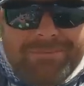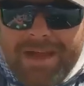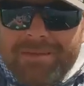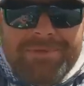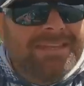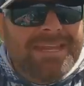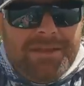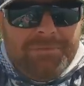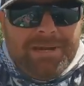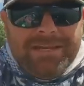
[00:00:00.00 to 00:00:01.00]
might be a
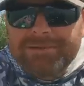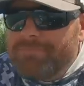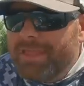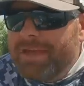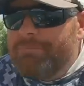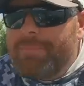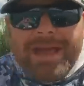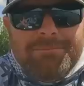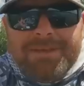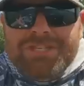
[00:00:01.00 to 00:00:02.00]
Ned rig. It
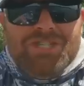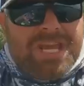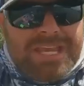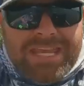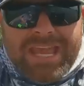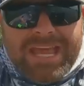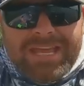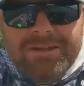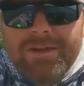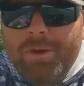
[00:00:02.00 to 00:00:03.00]
might be a shaky
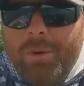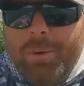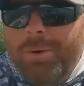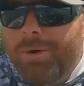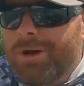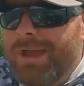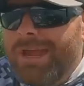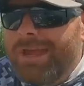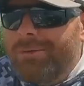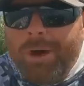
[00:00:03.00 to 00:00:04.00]
head or
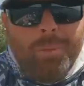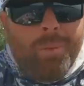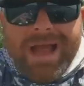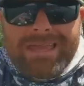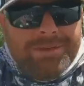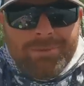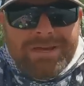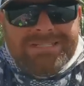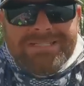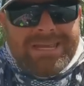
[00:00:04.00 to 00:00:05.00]
a, a wacky
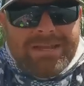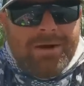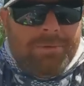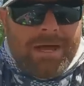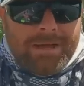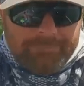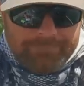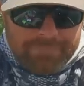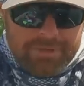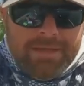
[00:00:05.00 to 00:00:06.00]
rig Senko, right?
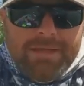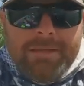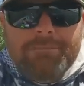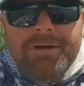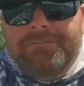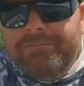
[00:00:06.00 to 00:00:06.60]
But